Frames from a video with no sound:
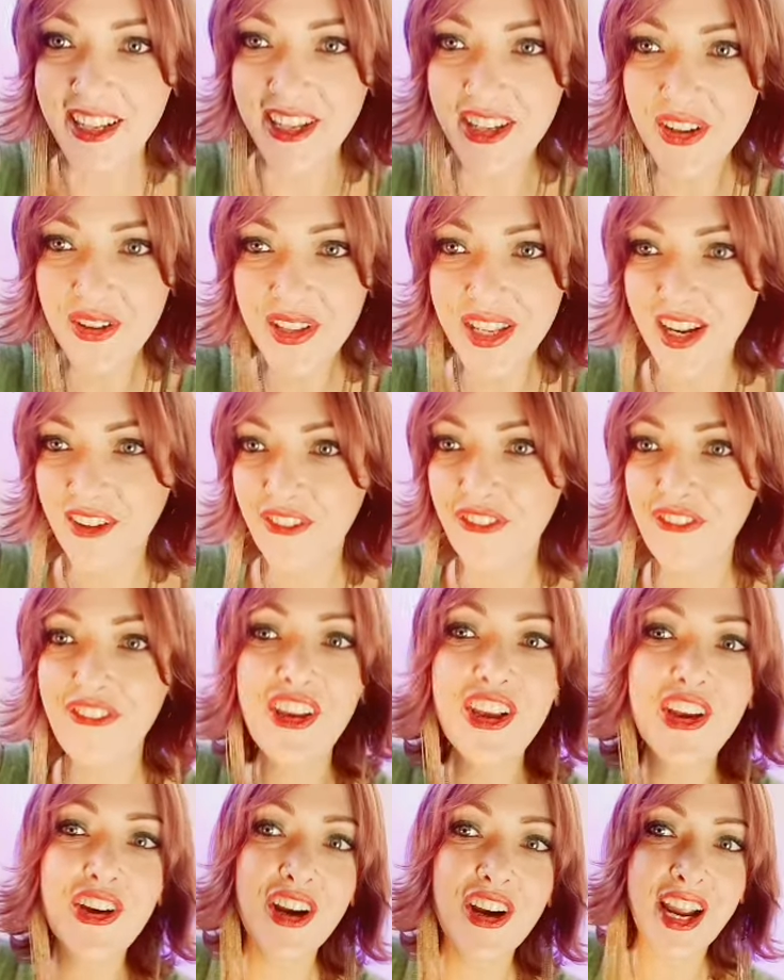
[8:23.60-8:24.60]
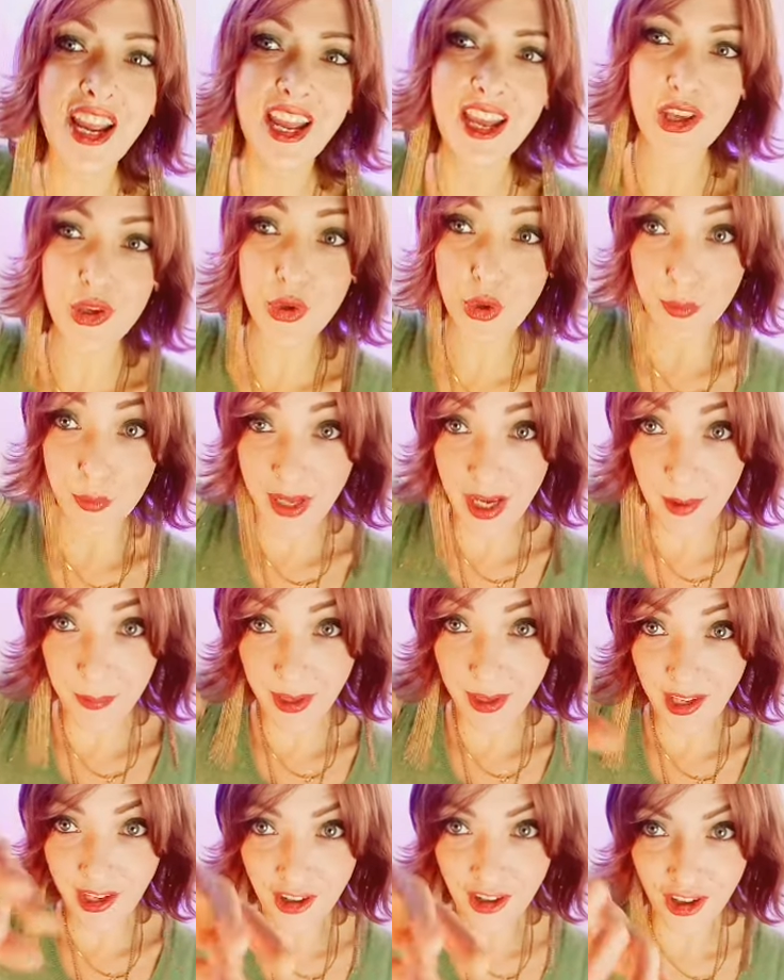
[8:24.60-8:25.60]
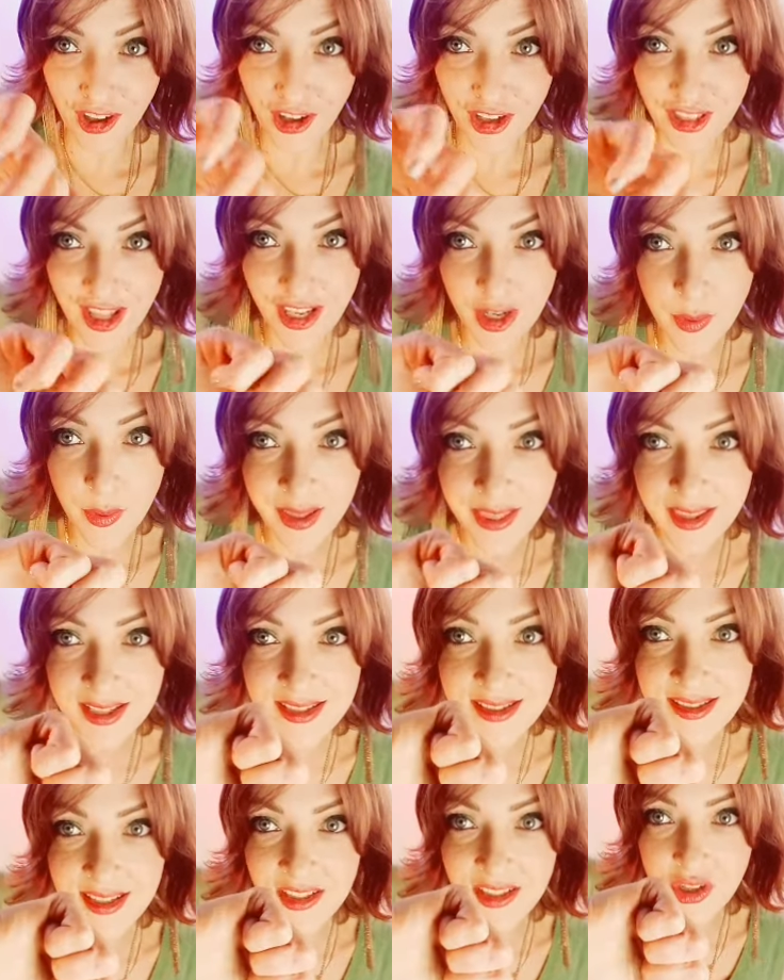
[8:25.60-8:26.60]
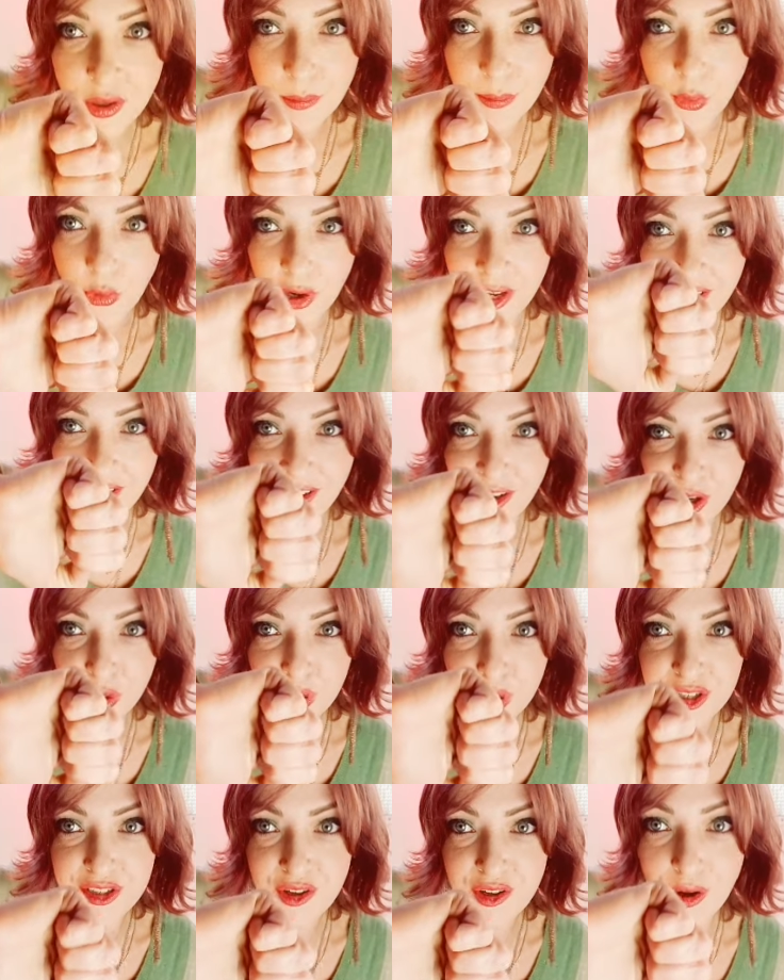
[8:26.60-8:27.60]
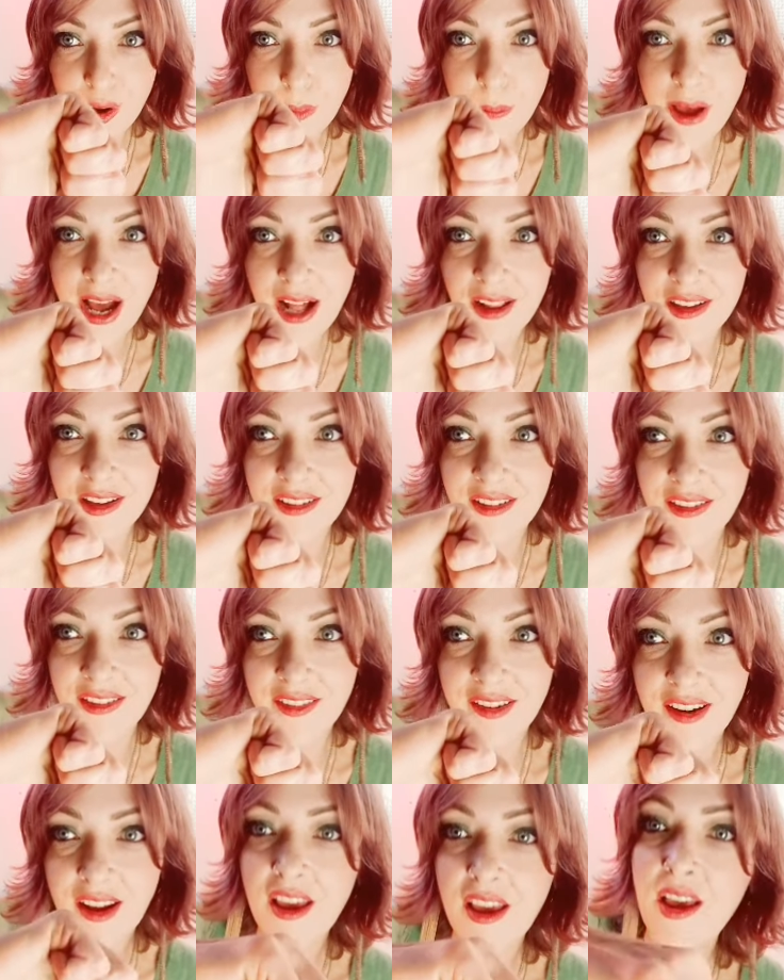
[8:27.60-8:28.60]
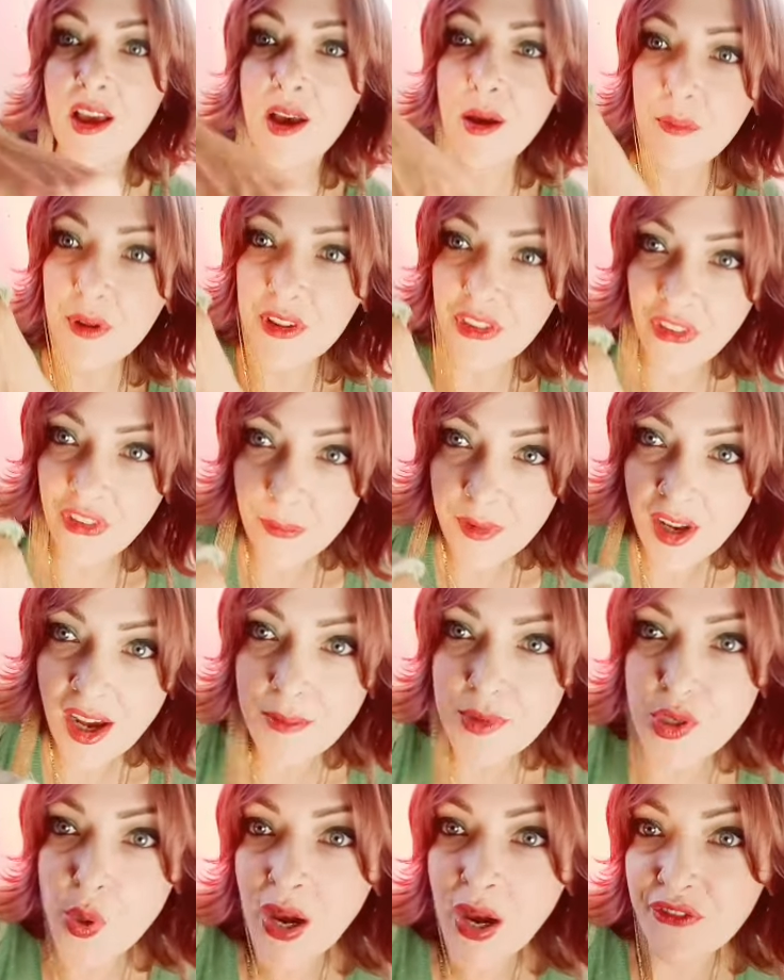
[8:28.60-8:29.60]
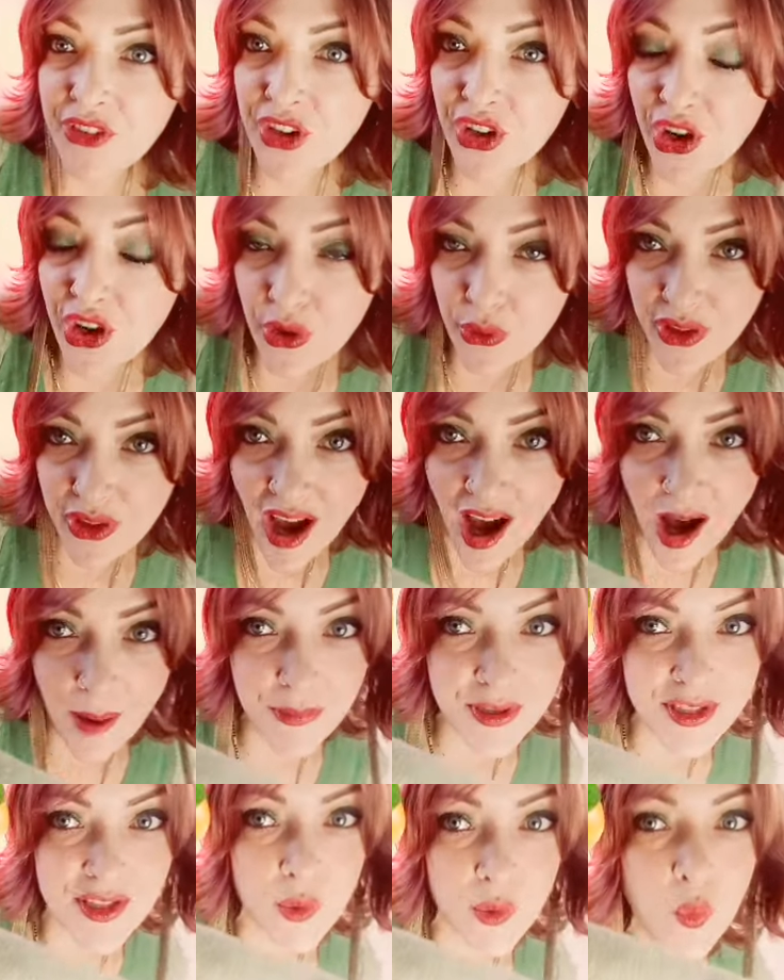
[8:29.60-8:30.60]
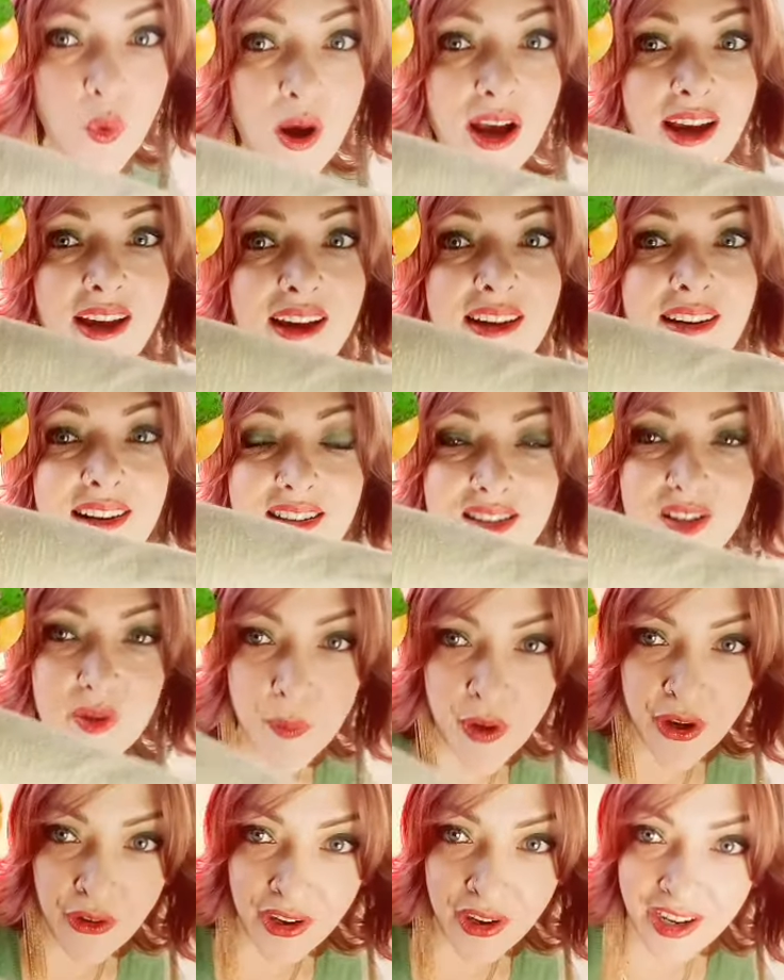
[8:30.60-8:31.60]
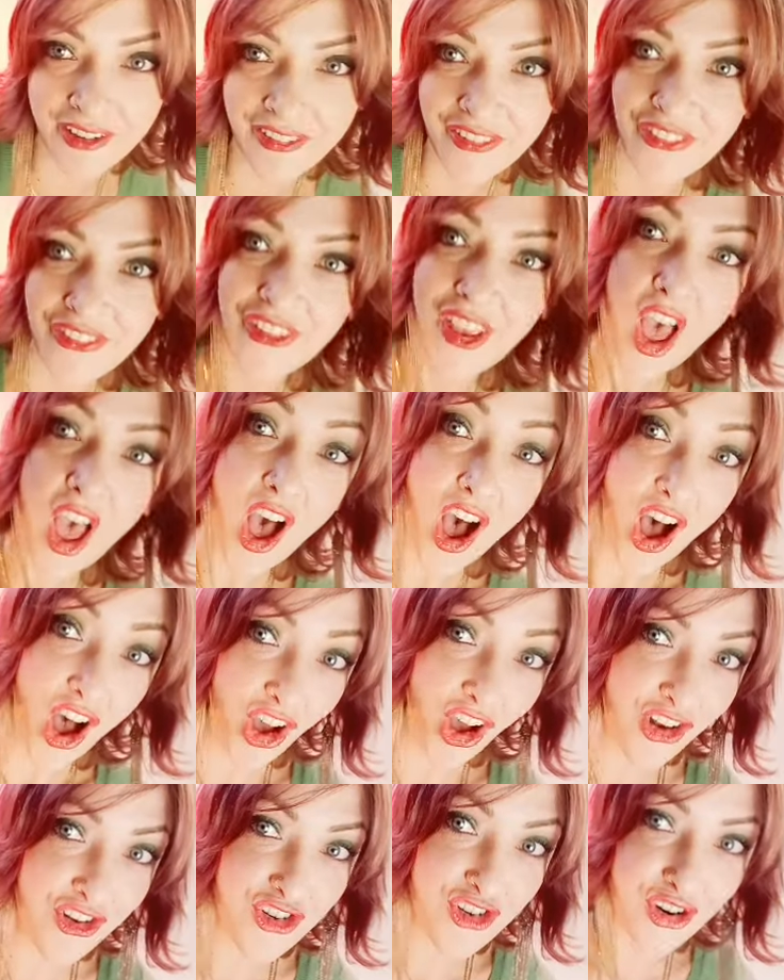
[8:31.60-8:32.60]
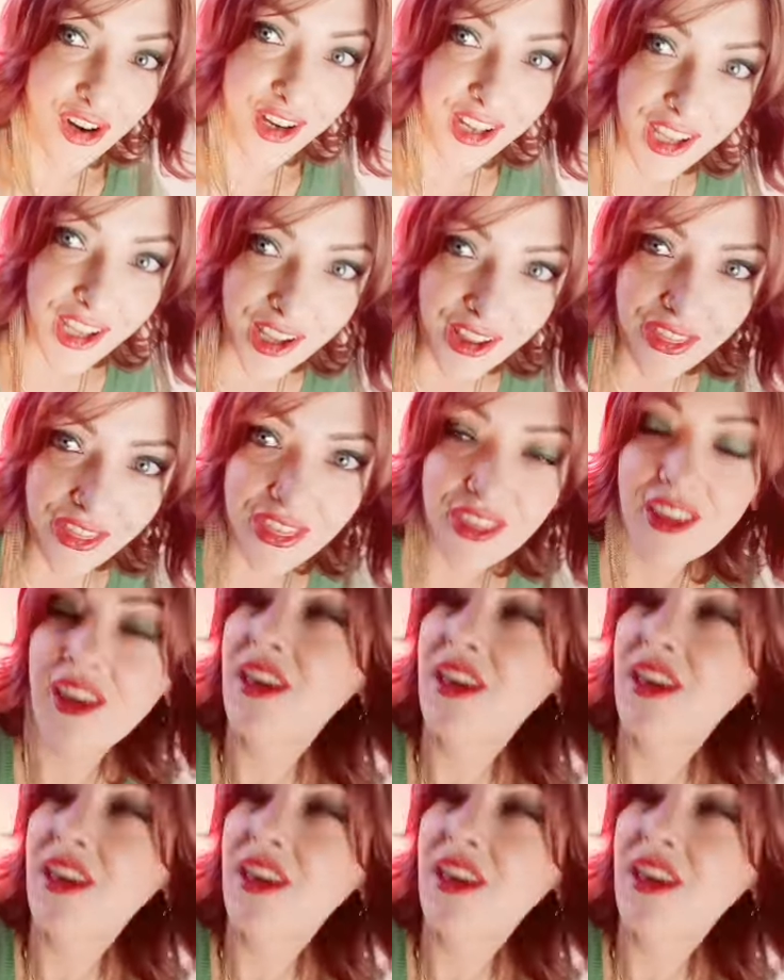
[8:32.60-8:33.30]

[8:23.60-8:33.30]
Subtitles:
You know, like a figure eight. You could be up here and then you hit this center point here where it's all balanced. But sometimes you have to go the opposite way and experience underneath,